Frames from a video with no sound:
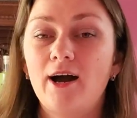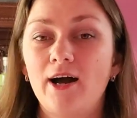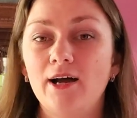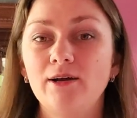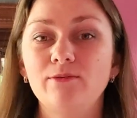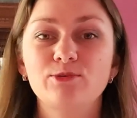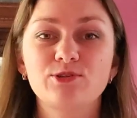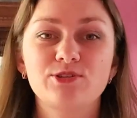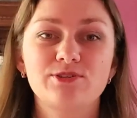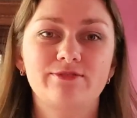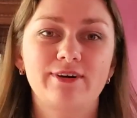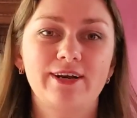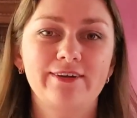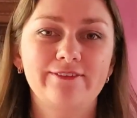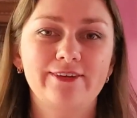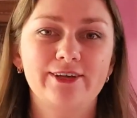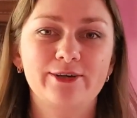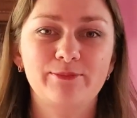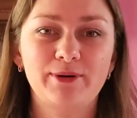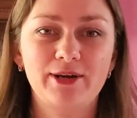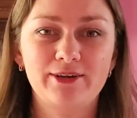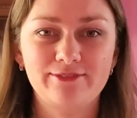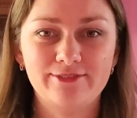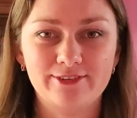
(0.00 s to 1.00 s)
I was
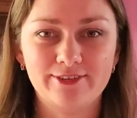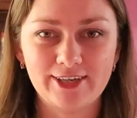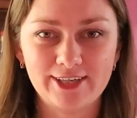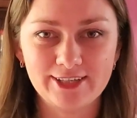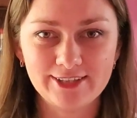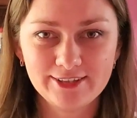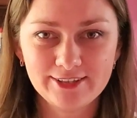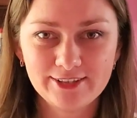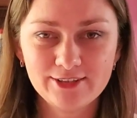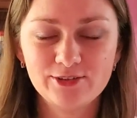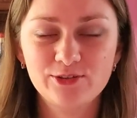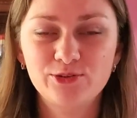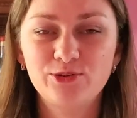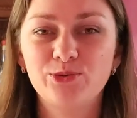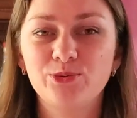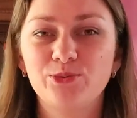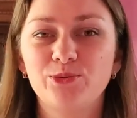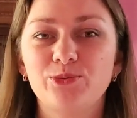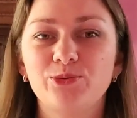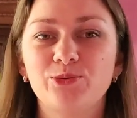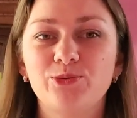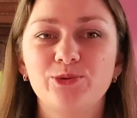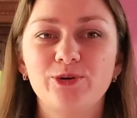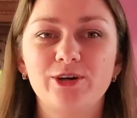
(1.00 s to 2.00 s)
driving my friend
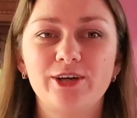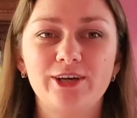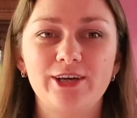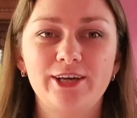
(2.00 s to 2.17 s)
to